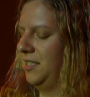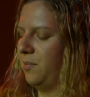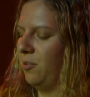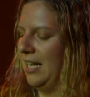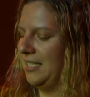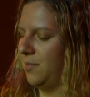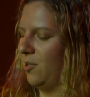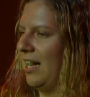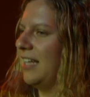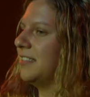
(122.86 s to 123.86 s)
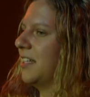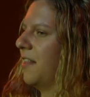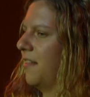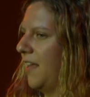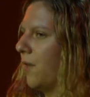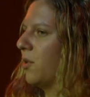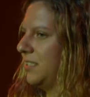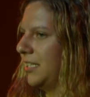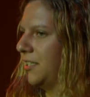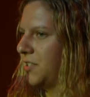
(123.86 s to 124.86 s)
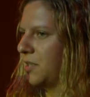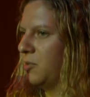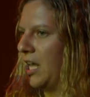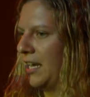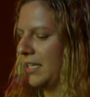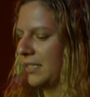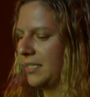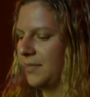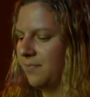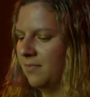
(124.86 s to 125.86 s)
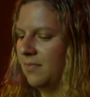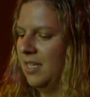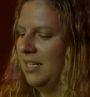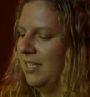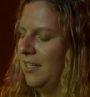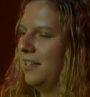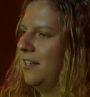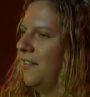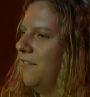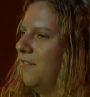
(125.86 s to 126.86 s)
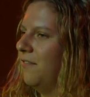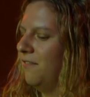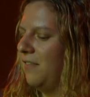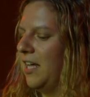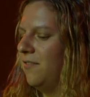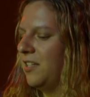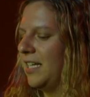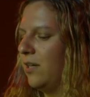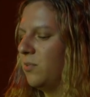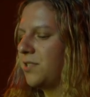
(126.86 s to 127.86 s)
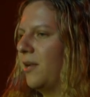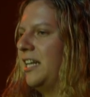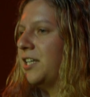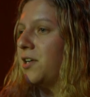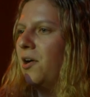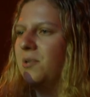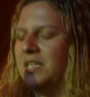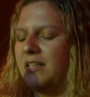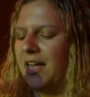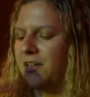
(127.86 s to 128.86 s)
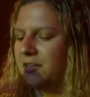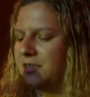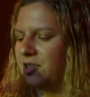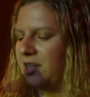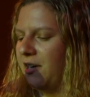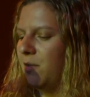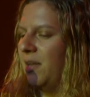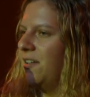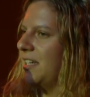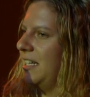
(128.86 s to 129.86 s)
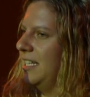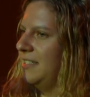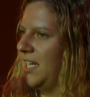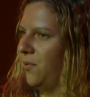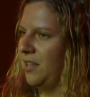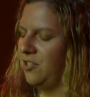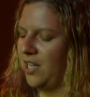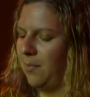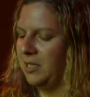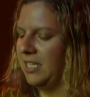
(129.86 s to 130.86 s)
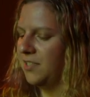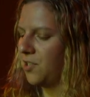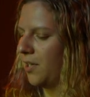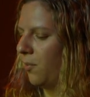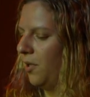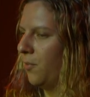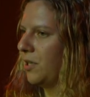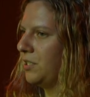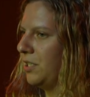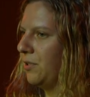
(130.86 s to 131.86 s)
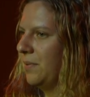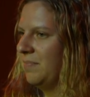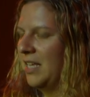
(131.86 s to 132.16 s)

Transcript: surprise, surprise, there were sinister plottings. Velvalee was writing coded letters to share American intel with the Japanese during World War Two.